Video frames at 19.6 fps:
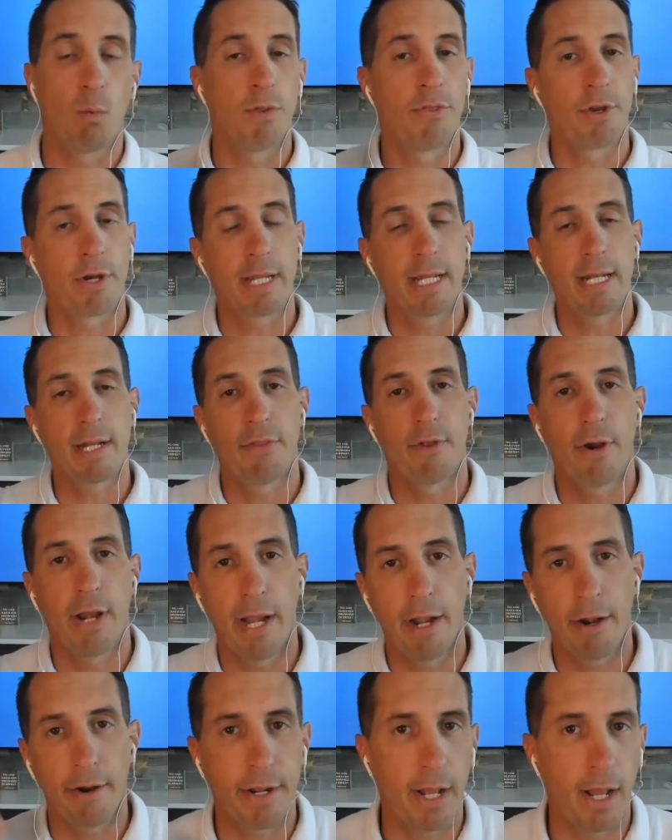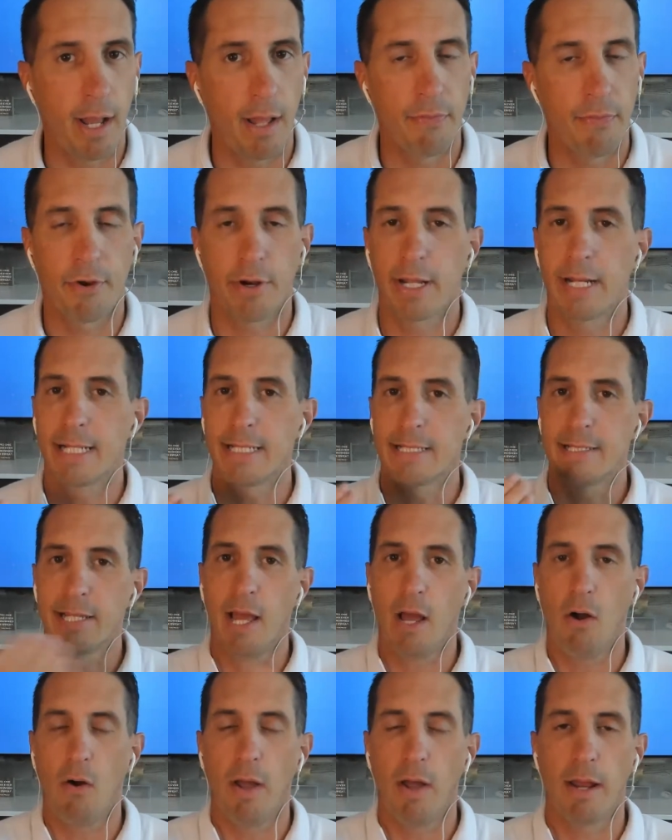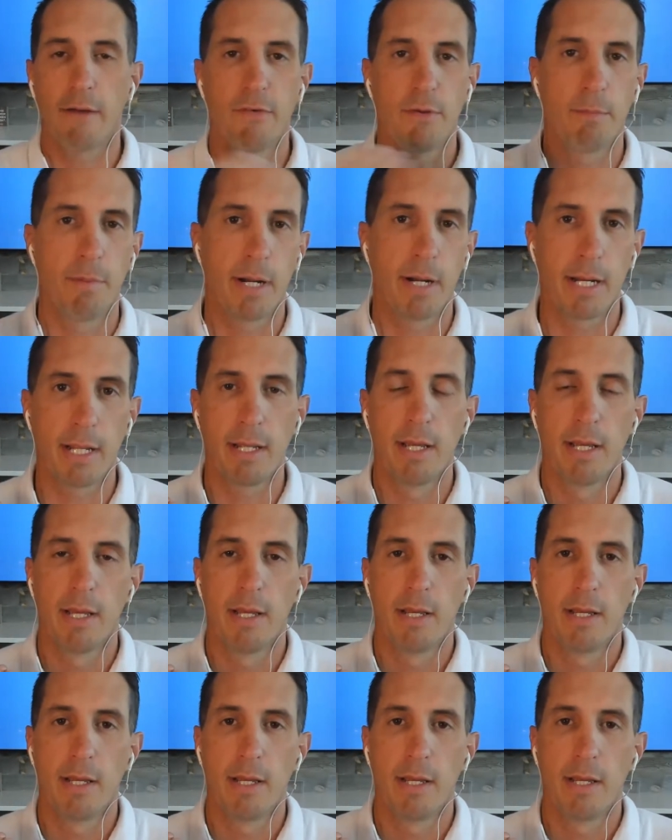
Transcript: When they're getting their haircut, they're going to tell everybody